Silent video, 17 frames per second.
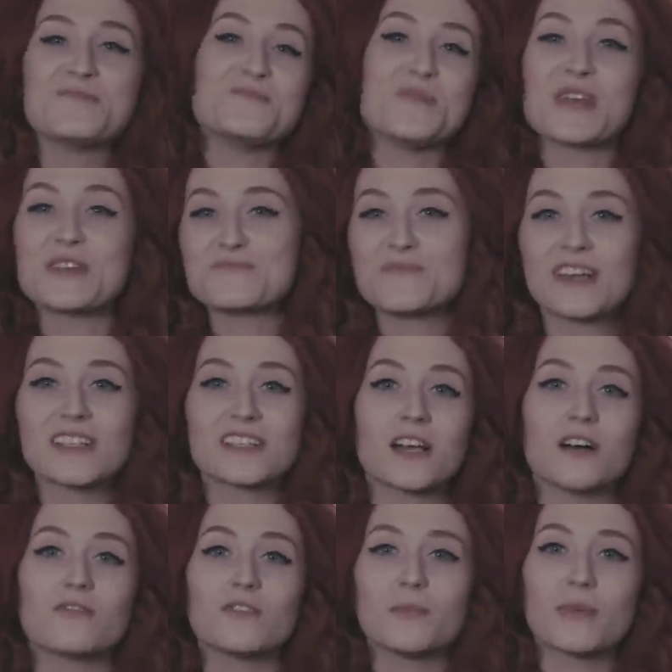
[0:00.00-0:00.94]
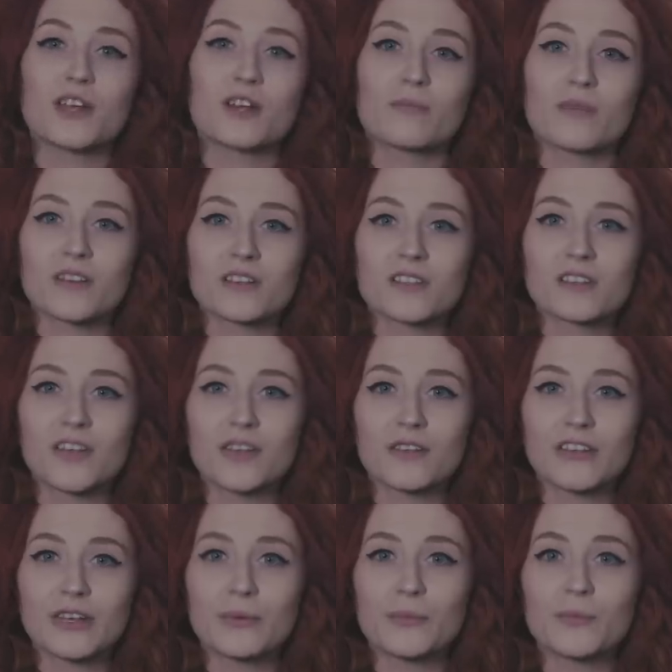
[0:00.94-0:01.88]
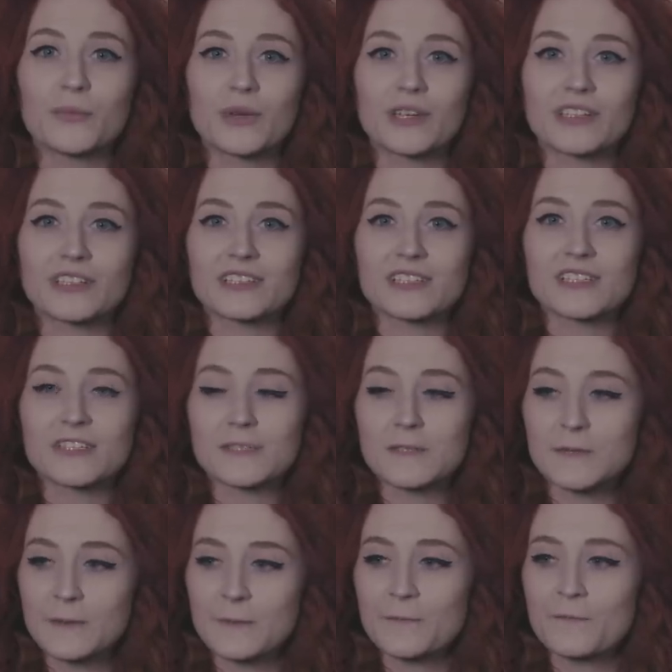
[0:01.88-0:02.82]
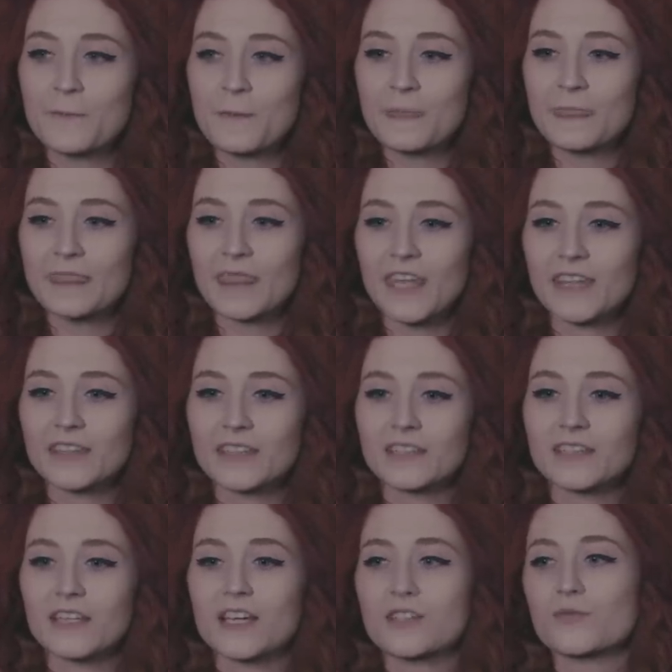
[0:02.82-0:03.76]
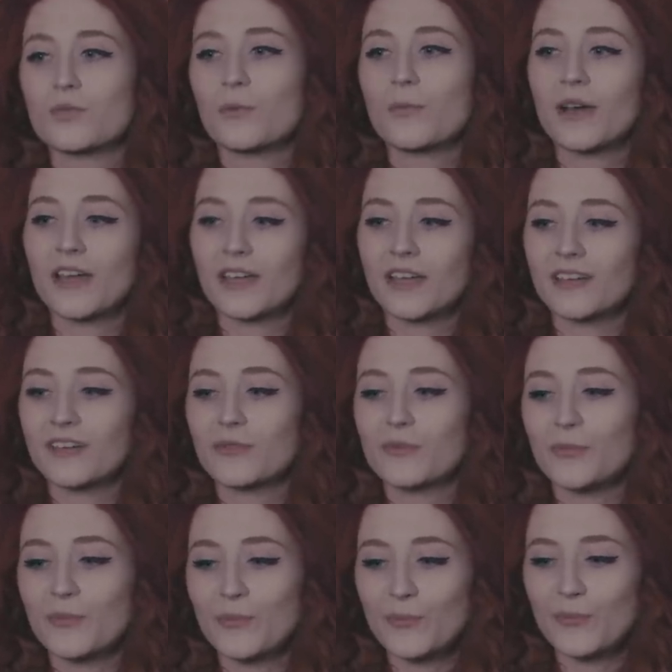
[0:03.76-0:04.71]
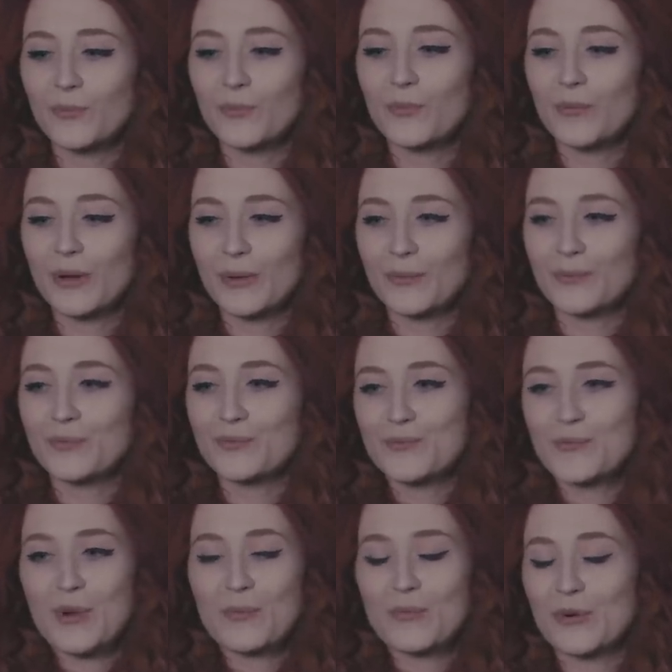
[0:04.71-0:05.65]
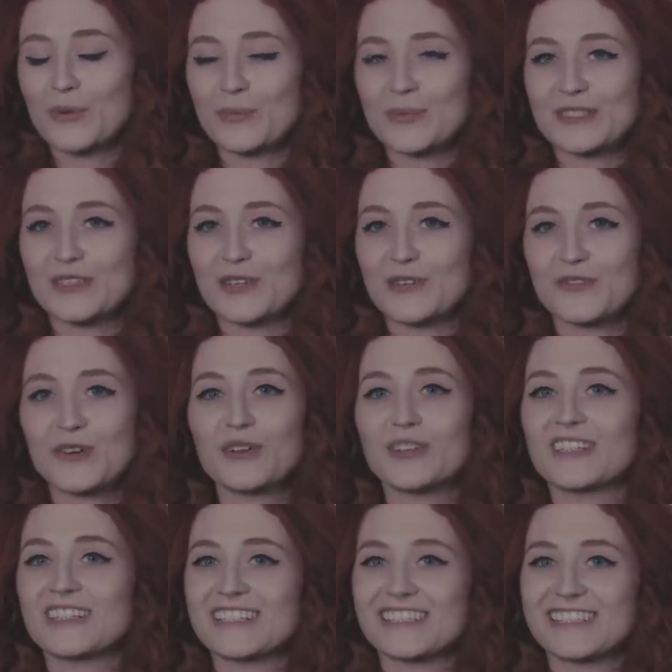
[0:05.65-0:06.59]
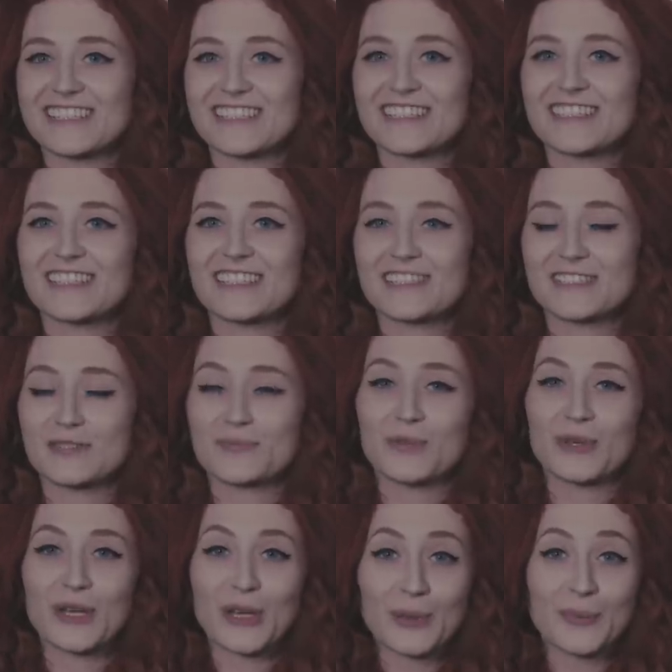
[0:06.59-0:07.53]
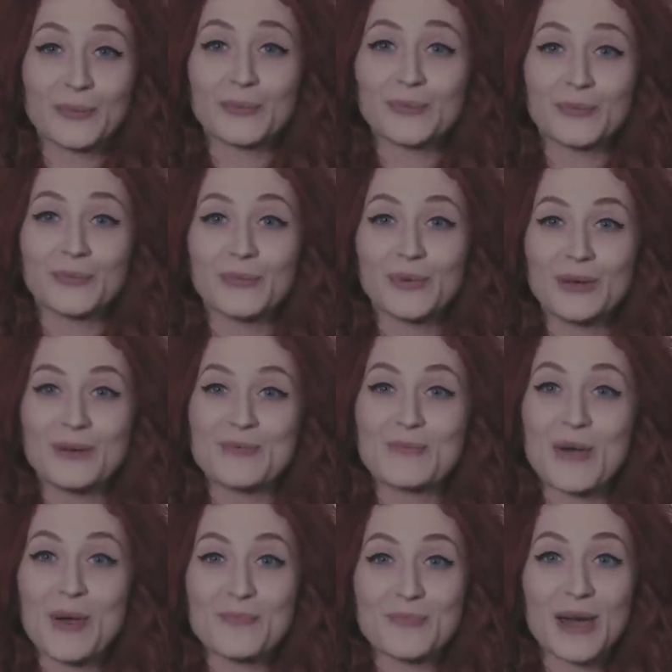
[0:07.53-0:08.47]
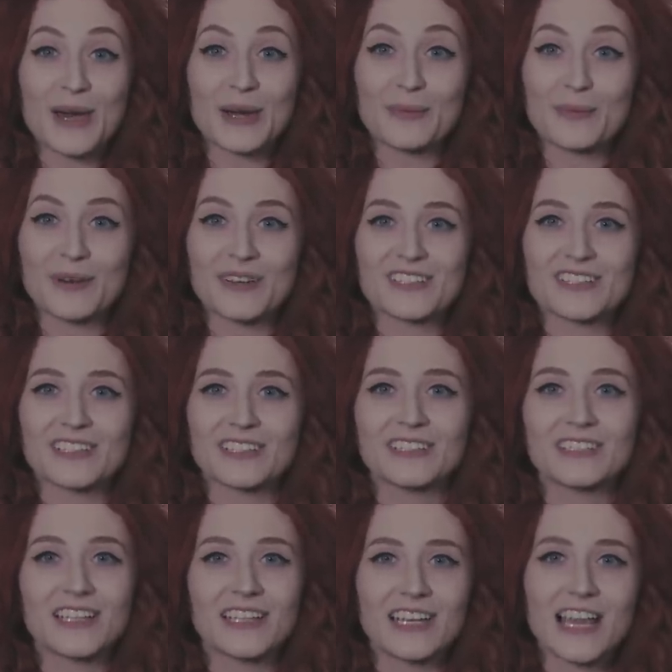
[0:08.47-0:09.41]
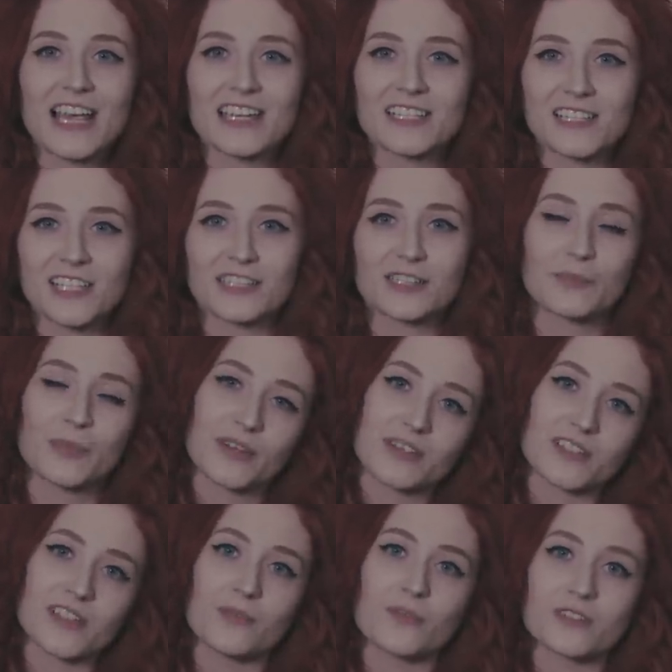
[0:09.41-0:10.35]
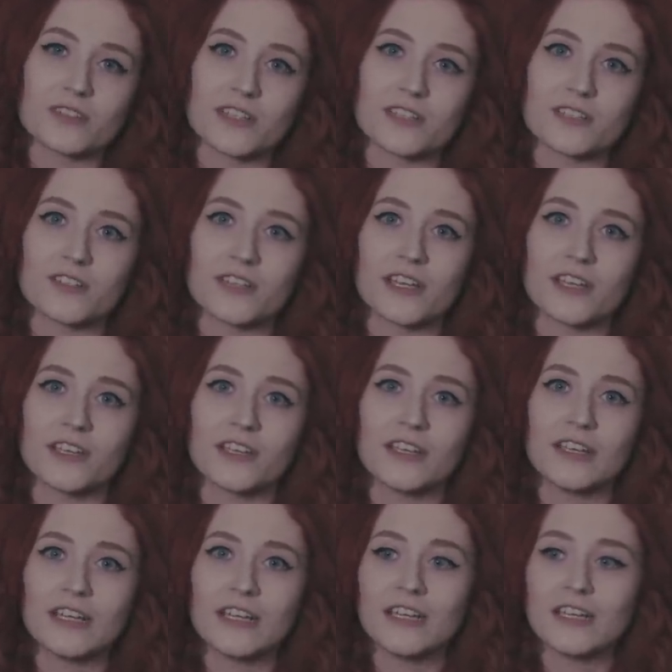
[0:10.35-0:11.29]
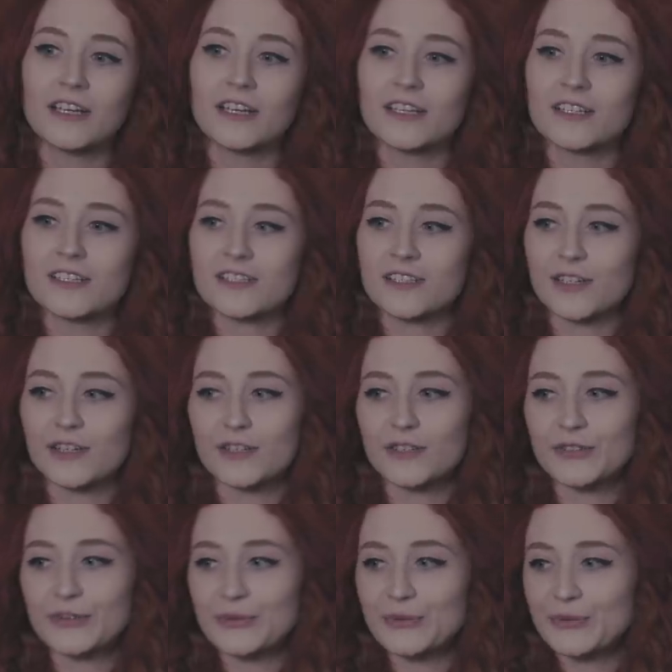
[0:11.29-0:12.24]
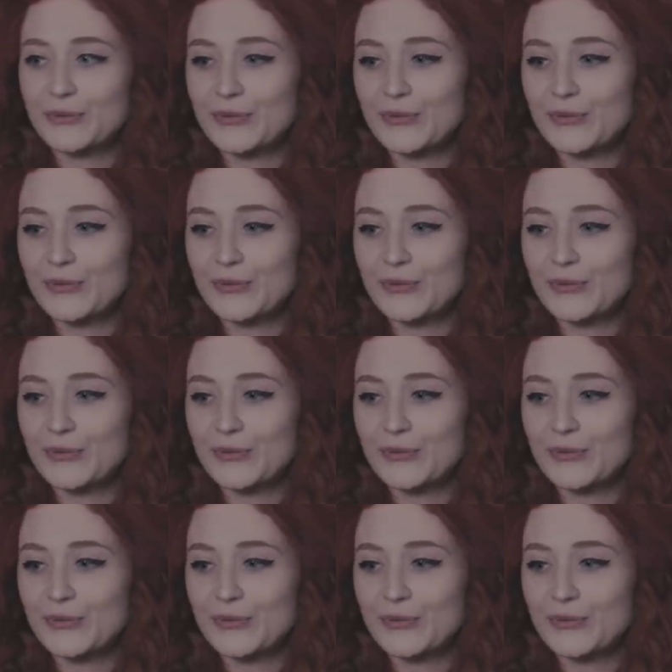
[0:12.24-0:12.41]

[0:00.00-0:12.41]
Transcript: make myself a better person out of it, because I think that's what my purpose out of all of this is to become a better person and less like the person I was yesterday. So